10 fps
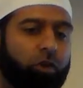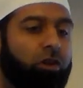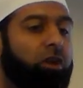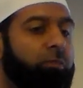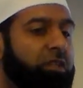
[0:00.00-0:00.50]

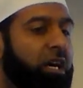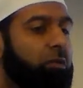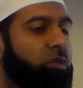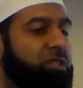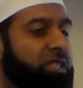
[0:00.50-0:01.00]
your
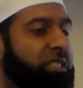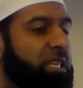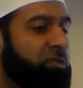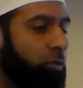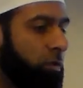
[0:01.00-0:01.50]
Ramadan was
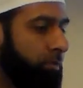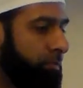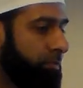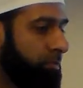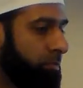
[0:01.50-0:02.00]
successful.